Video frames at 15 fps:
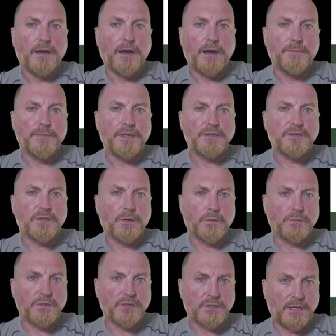And
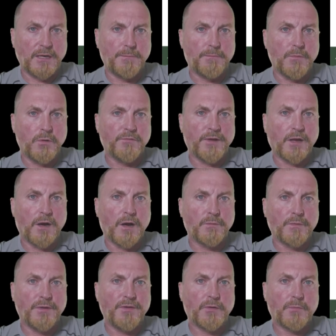so just keep moving
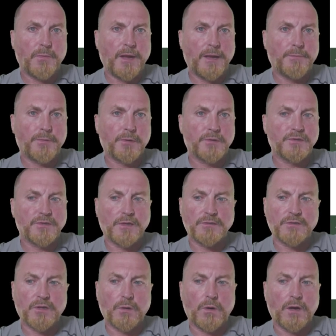on with your papers
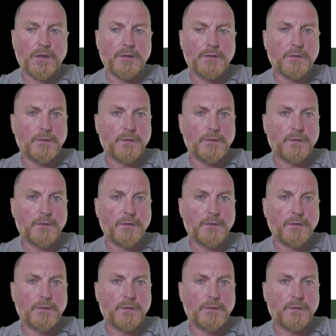and so on,